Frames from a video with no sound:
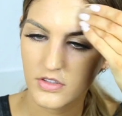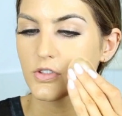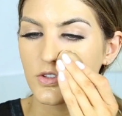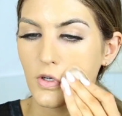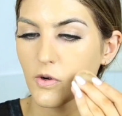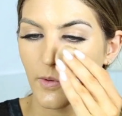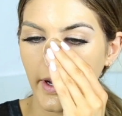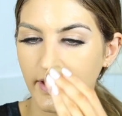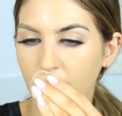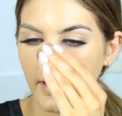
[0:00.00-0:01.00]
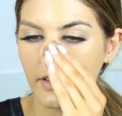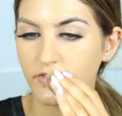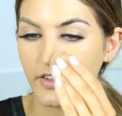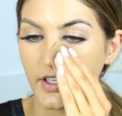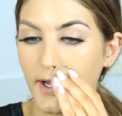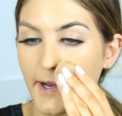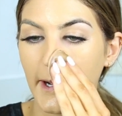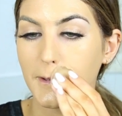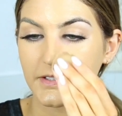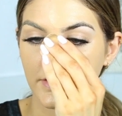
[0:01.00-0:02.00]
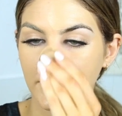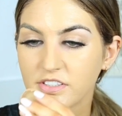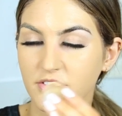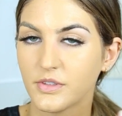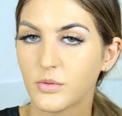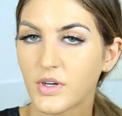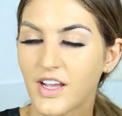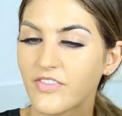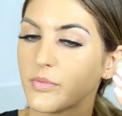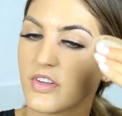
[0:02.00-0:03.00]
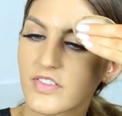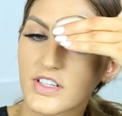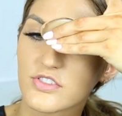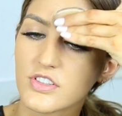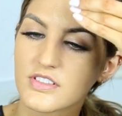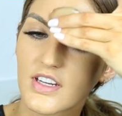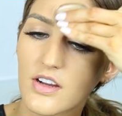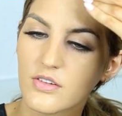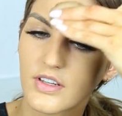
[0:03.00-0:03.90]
So I kind of forgot I was just doing one half of my face just now,